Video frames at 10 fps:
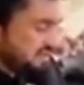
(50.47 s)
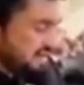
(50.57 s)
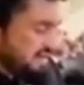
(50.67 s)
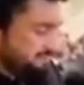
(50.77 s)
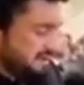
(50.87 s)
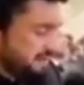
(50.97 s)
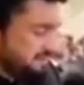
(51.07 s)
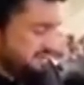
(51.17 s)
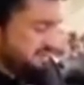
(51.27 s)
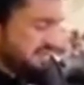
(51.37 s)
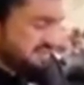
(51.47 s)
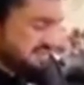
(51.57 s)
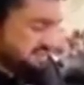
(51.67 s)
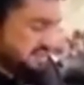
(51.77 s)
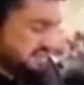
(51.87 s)
Our Prime Minister, His
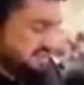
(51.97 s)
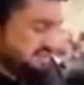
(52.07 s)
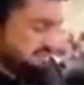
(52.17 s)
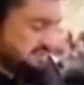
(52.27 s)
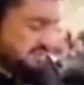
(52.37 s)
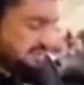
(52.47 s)
Excellency Mr.